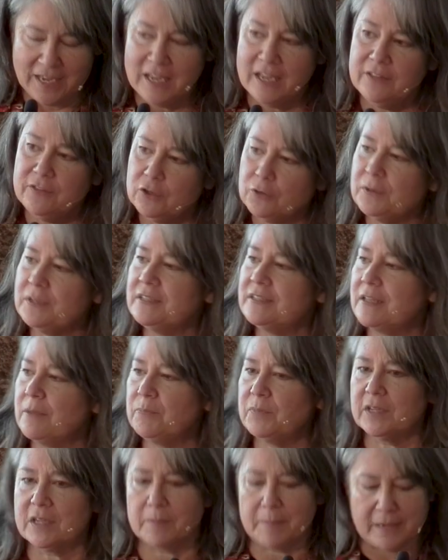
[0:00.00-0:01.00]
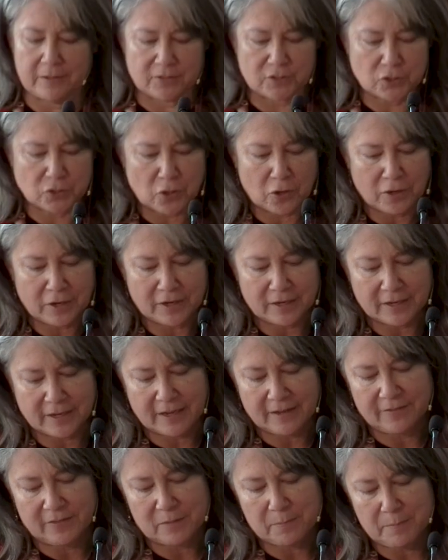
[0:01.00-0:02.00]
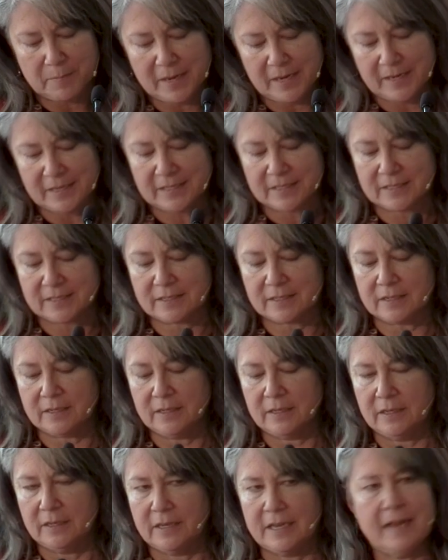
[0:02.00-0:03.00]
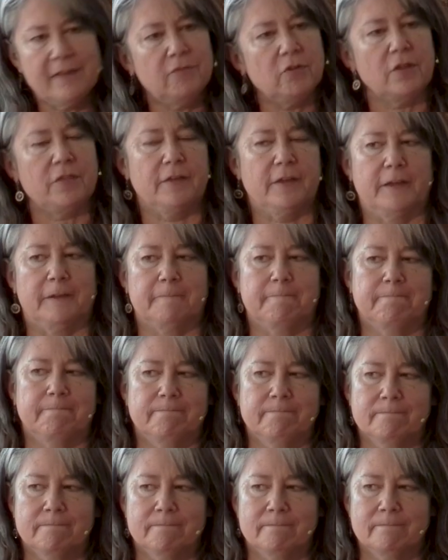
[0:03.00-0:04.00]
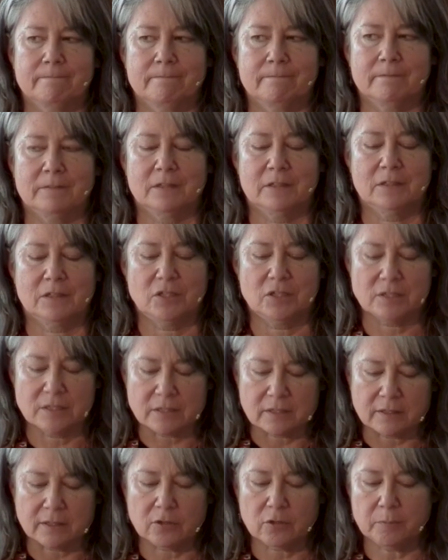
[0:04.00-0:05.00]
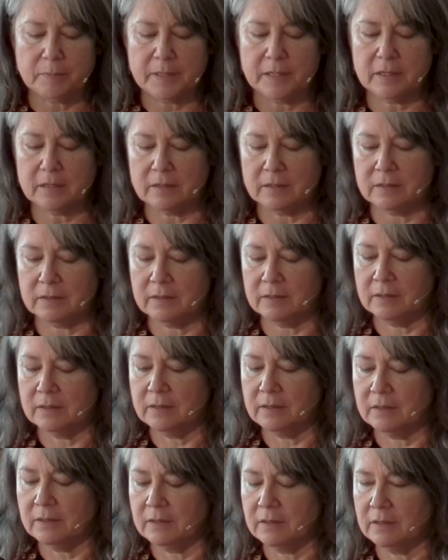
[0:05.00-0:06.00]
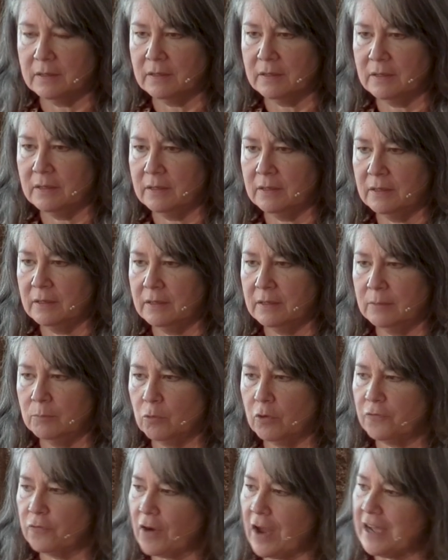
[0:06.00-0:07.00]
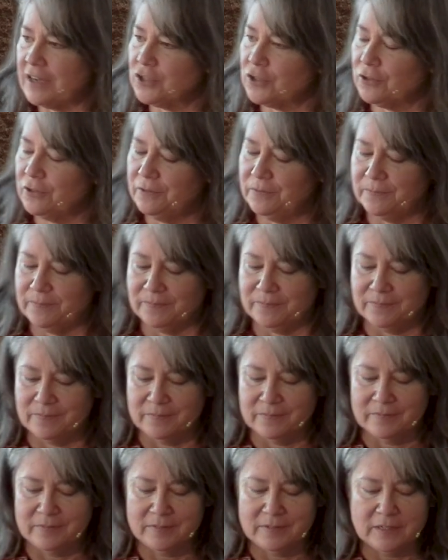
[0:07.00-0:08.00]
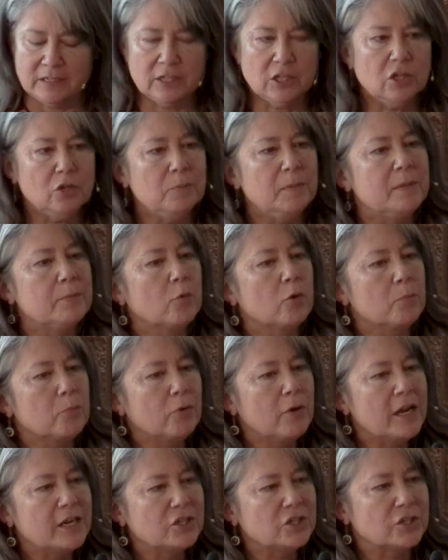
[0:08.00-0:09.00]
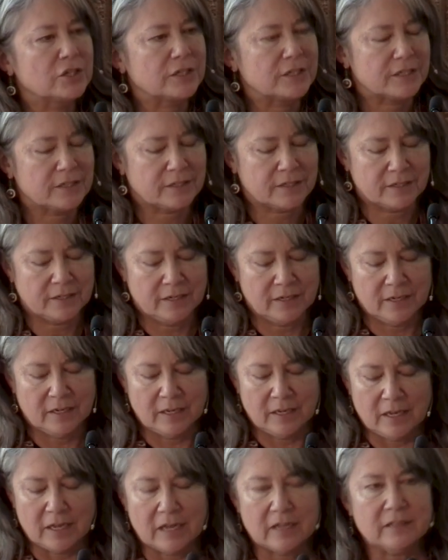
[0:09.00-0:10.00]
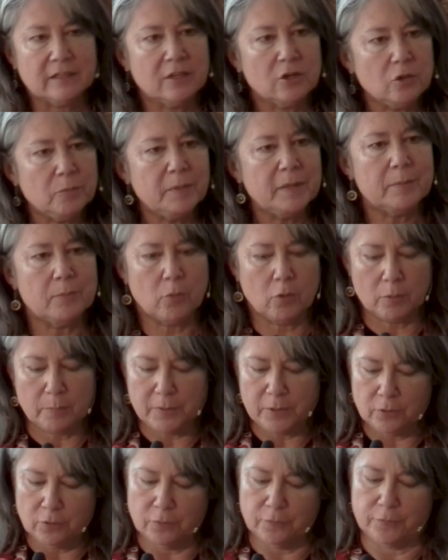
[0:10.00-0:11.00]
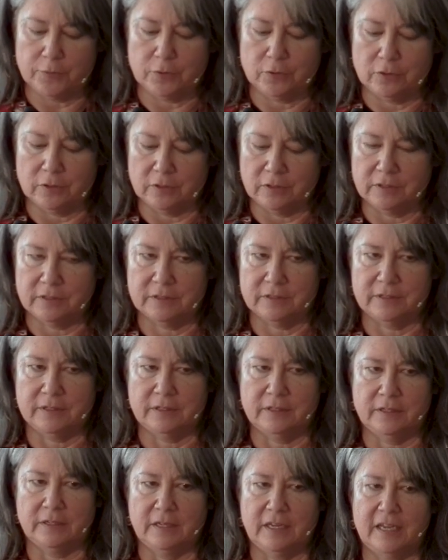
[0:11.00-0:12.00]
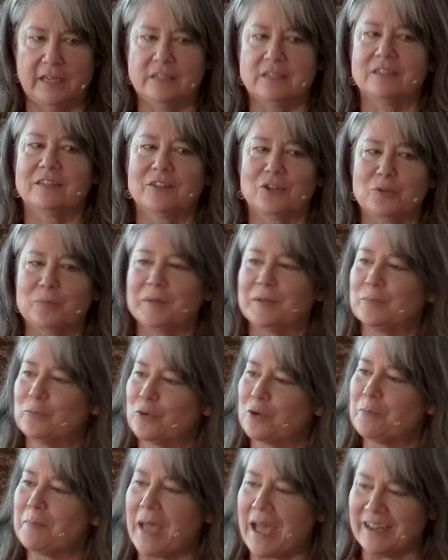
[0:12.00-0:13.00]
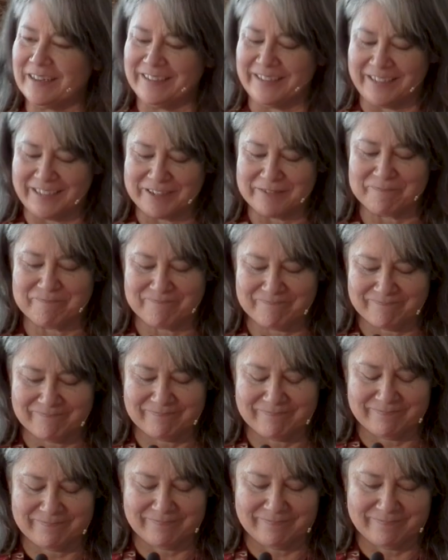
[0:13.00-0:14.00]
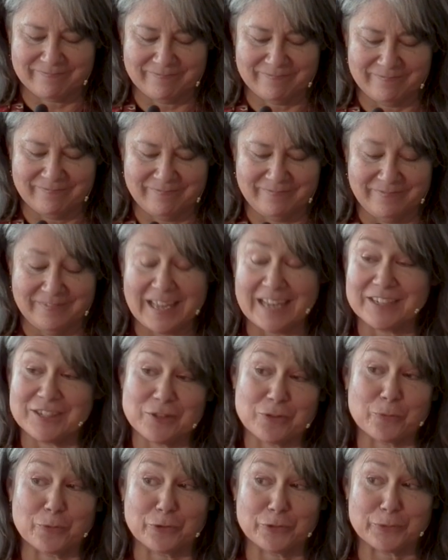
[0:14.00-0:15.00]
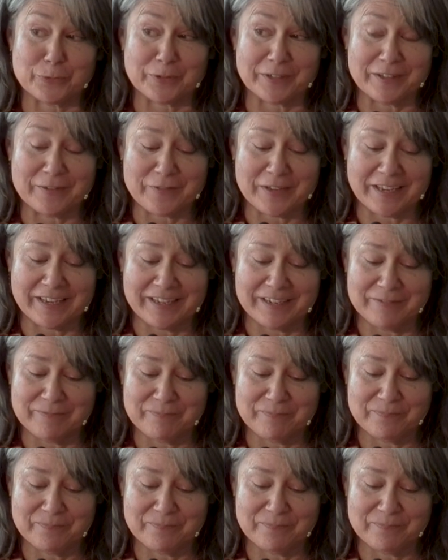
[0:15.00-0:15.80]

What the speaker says: There is something about starting again that makes everything just a little bit more fragile, a little bit more precious, a little bit more beautiful, and a little bit more maddening. That's the world we're living in.